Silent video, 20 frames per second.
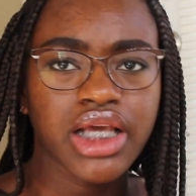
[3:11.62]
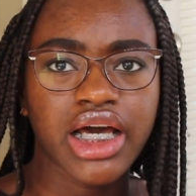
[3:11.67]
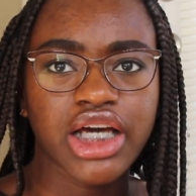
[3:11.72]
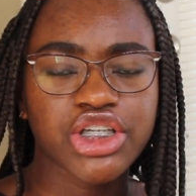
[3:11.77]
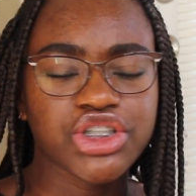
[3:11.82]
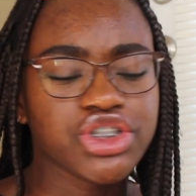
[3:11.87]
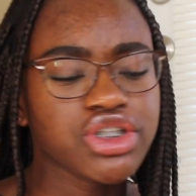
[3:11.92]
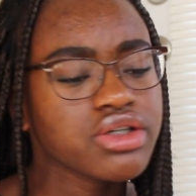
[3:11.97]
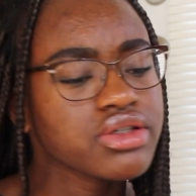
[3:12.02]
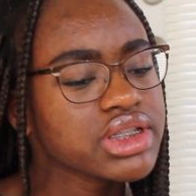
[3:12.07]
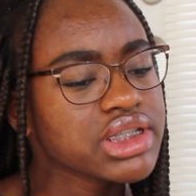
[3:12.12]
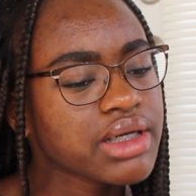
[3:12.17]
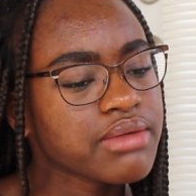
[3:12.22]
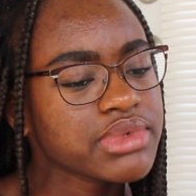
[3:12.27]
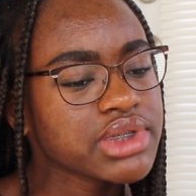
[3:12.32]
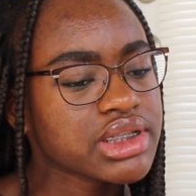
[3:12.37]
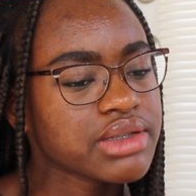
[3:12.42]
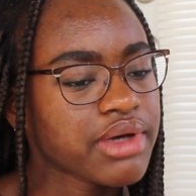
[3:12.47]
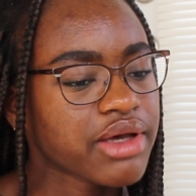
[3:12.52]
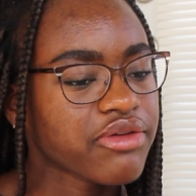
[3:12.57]
I showed
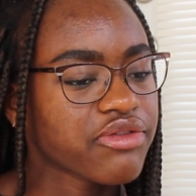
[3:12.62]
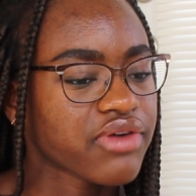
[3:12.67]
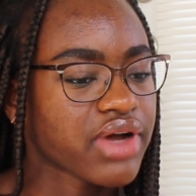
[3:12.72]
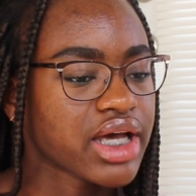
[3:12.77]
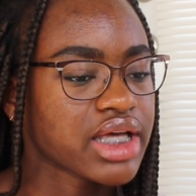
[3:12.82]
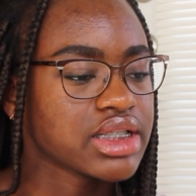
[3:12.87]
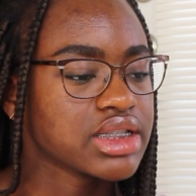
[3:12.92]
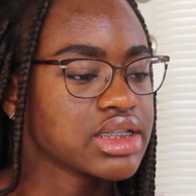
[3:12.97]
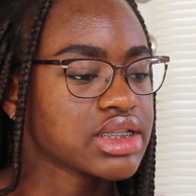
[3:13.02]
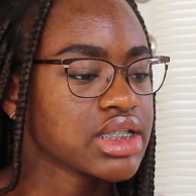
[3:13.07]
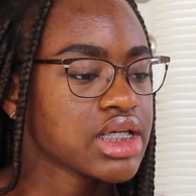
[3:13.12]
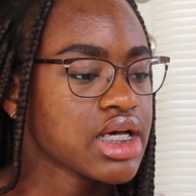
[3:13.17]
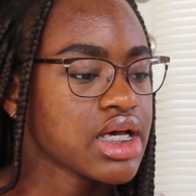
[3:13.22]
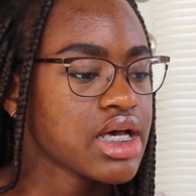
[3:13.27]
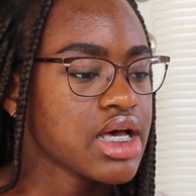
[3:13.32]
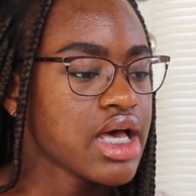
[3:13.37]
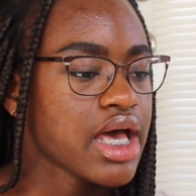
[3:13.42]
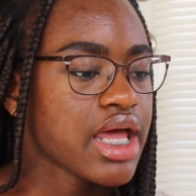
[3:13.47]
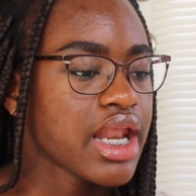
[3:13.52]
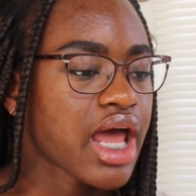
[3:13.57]
some to my friends,
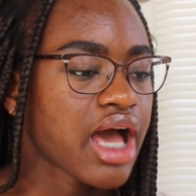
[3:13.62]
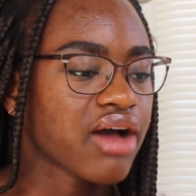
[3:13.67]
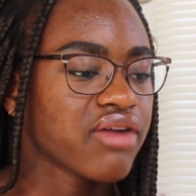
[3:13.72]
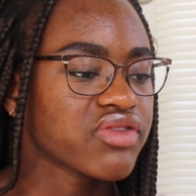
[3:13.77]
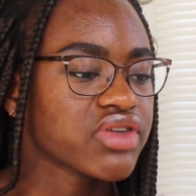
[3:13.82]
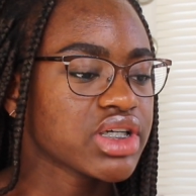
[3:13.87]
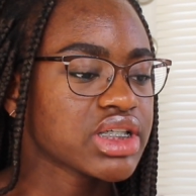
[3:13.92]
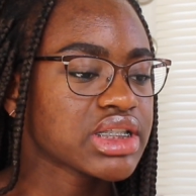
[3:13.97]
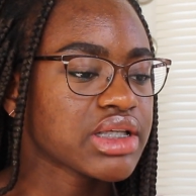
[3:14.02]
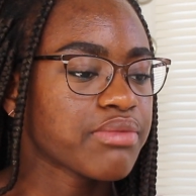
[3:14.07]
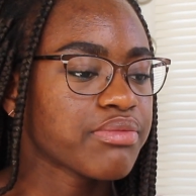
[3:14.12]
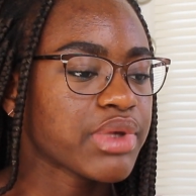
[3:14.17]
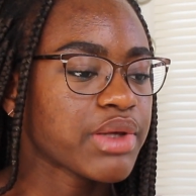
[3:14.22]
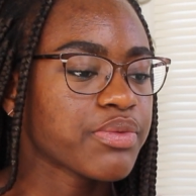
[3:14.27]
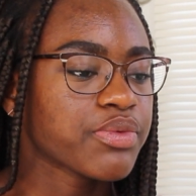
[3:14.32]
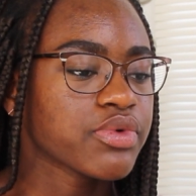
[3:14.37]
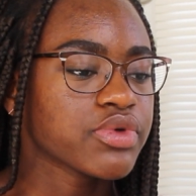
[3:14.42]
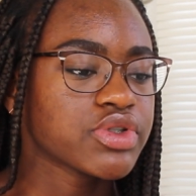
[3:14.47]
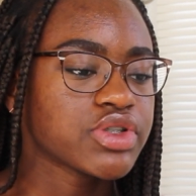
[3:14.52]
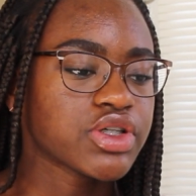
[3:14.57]
and after some
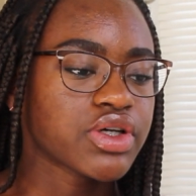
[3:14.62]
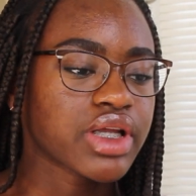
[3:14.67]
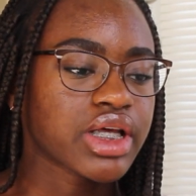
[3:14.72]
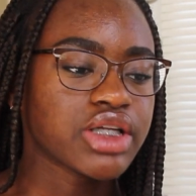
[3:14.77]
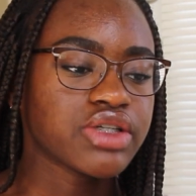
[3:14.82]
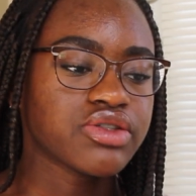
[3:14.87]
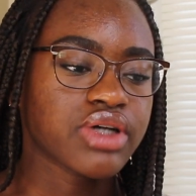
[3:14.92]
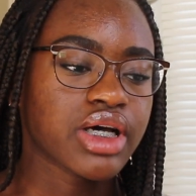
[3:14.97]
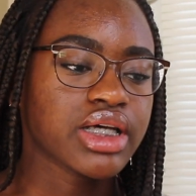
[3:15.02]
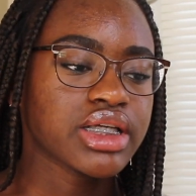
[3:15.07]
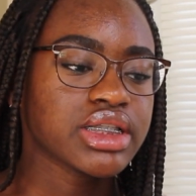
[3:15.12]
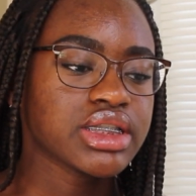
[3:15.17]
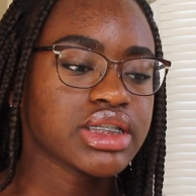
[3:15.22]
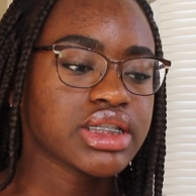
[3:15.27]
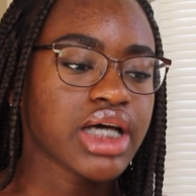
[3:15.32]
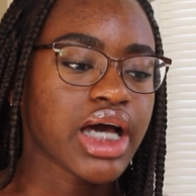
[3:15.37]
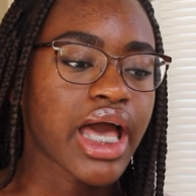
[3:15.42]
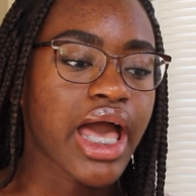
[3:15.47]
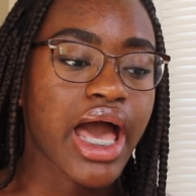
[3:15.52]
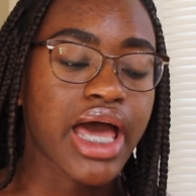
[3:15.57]
people showed
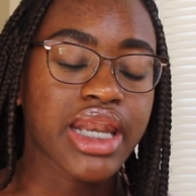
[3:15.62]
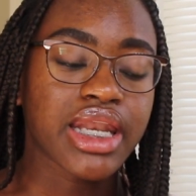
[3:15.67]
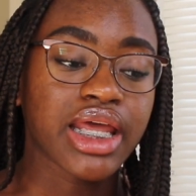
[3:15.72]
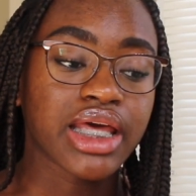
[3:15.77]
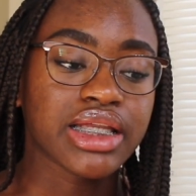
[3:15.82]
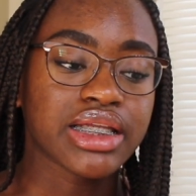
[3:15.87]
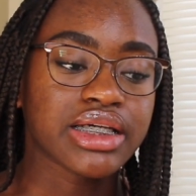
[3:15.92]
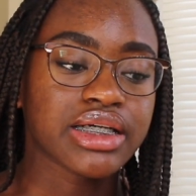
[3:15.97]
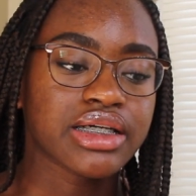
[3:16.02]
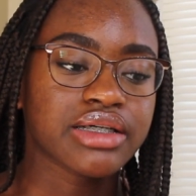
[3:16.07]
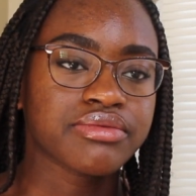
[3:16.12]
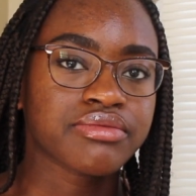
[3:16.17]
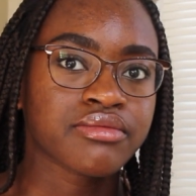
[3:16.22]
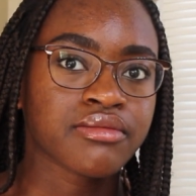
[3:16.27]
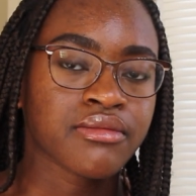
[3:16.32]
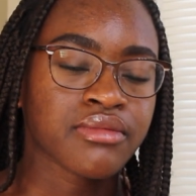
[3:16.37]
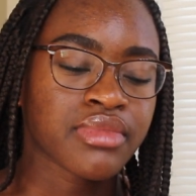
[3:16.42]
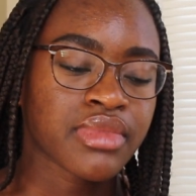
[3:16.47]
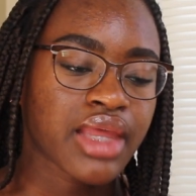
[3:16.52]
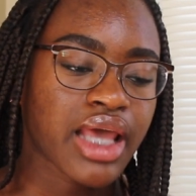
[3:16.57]
interest, I had an idea.
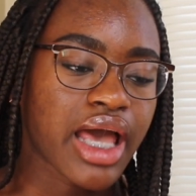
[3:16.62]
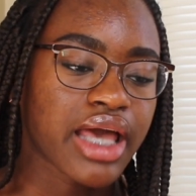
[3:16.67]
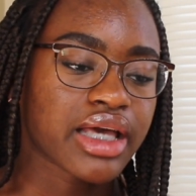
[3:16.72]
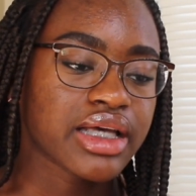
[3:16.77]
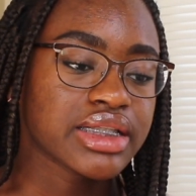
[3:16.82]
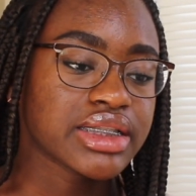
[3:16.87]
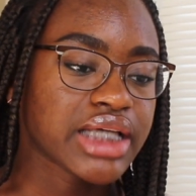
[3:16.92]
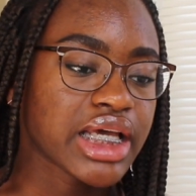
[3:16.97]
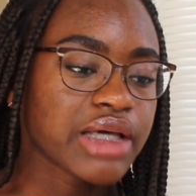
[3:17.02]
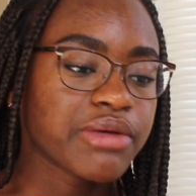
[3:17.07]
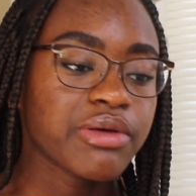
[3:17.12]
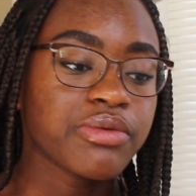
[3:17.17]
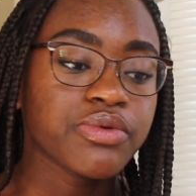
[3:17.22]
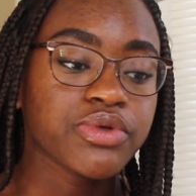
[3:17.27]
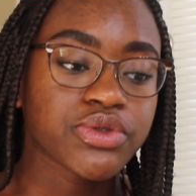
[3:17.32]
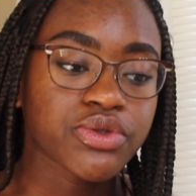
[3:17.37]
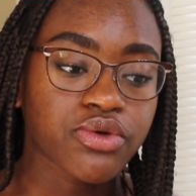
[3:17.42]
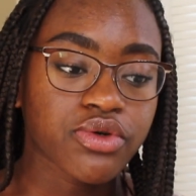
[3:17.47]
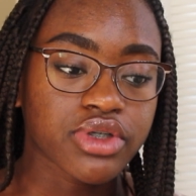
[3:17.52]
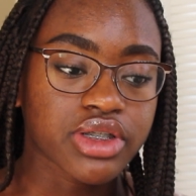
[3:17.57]
I could take
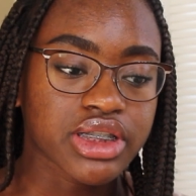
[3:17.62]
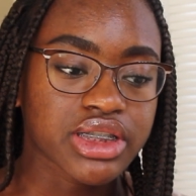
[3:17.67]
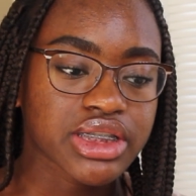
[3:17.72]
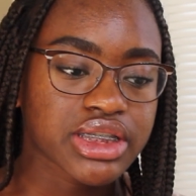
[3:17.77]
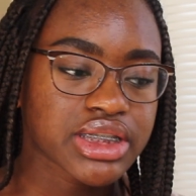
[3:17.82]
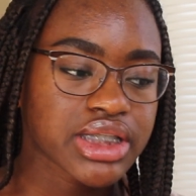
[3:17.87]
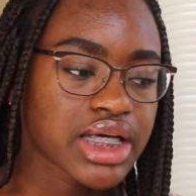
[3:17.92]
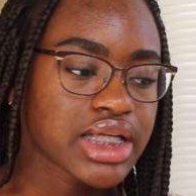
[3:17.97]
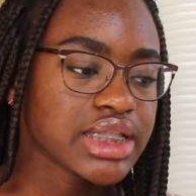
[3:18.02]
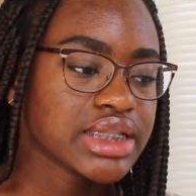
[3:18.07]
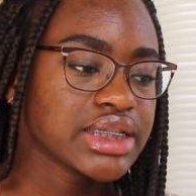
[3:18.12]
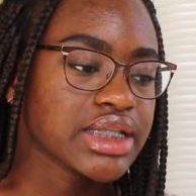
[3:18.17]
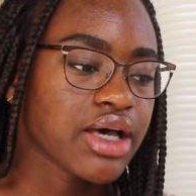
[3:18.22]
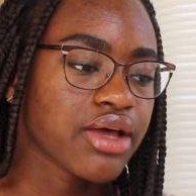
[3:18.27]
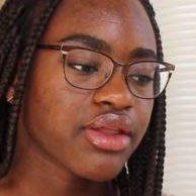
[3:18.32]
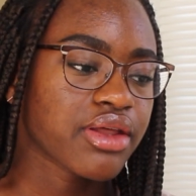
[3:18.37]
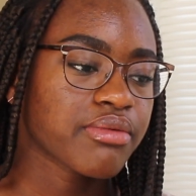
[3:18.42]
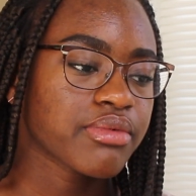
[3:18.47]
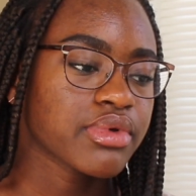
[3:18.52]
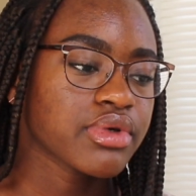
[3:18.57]
people's orders and
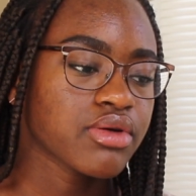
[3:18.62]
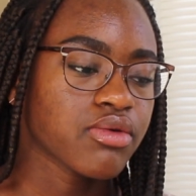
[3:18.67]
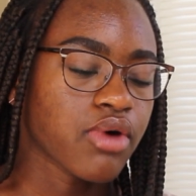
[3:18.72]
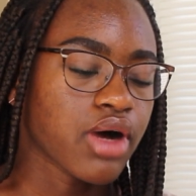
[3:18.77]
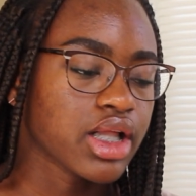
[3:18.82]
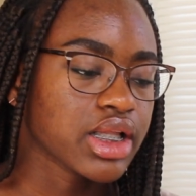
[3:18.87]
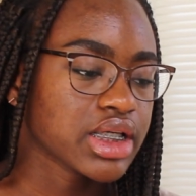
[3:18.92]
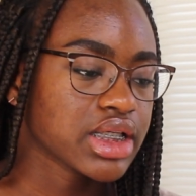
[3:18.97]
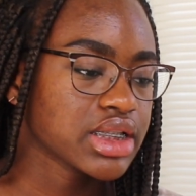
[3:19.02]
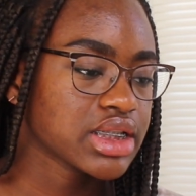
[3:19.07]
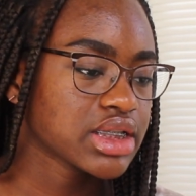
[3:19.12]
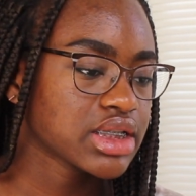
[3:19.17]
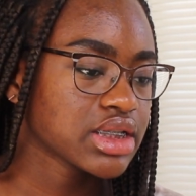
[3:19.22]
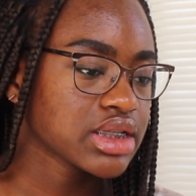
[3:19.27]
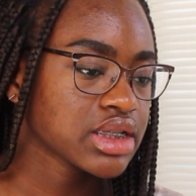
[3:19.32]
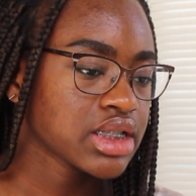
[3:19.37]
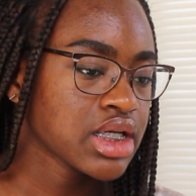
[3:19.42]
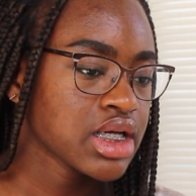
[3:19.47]
sell them wallets.